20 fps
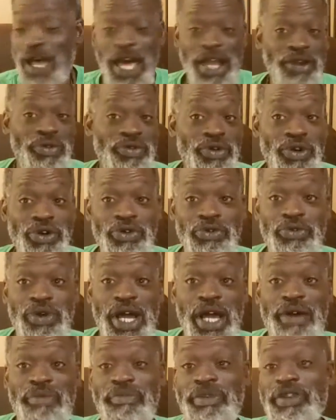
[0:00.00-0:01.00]
don't know
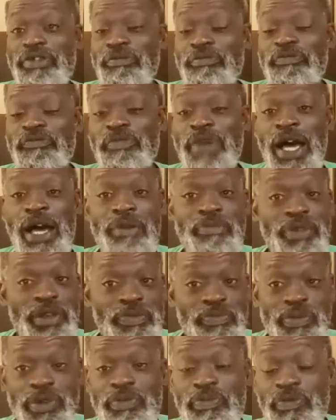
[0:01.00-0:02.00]
how many
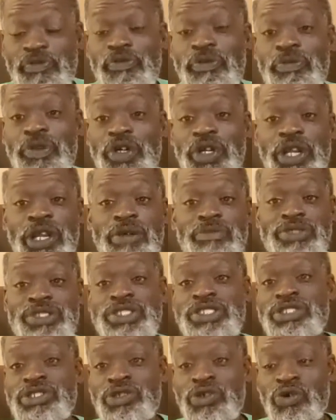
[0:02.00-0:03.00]
people from
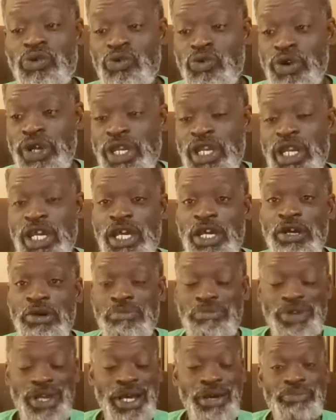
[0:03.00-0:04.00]
Columbus is going,
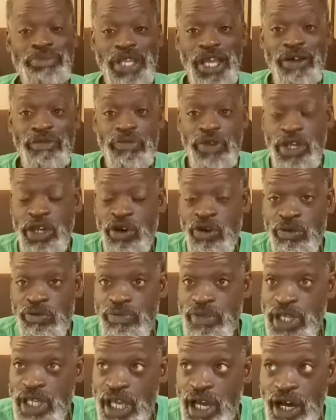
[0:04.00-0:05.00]
but I'm definitely going
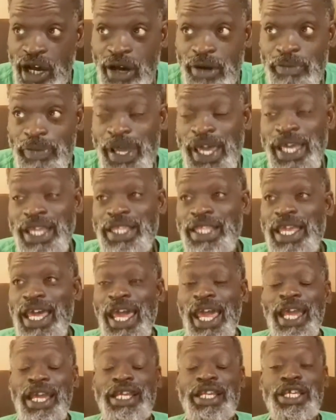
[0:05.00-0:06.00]
to be up at the
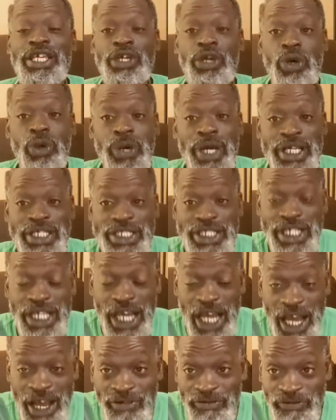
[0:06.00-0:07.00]
ADOS
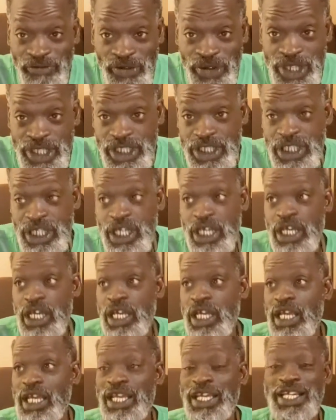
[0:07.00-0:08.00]
conference
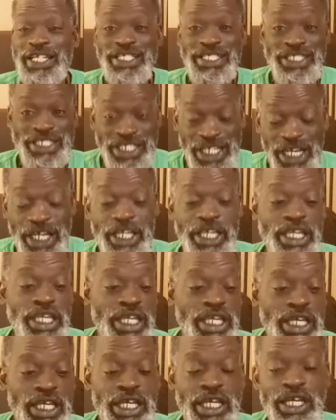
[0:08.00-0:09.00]
in
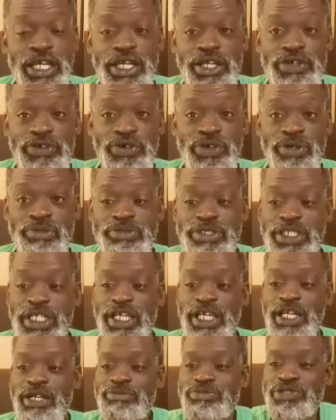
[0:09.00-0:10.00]
Kentucky. You know what I'm
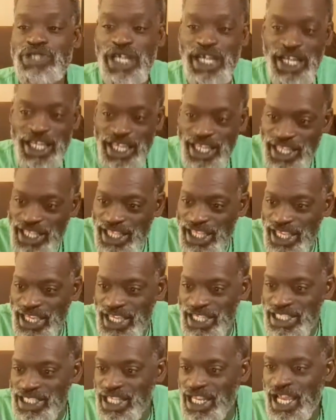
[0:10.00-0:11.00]
saying? I'm trying to get
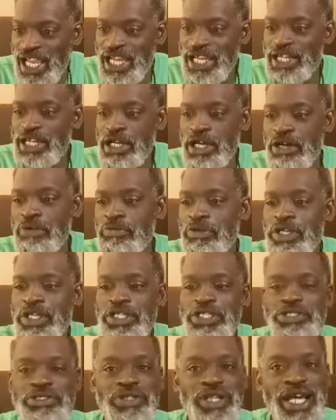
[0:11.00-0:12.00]
things lined up
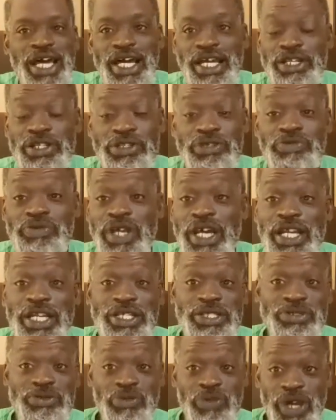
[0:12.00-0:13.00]
so that I can do that
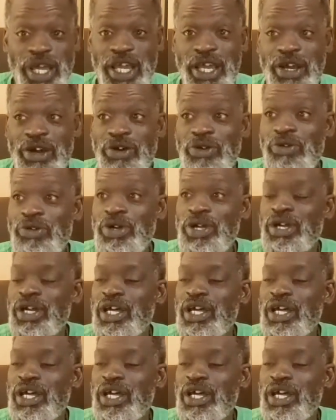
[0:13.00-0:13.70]
as well.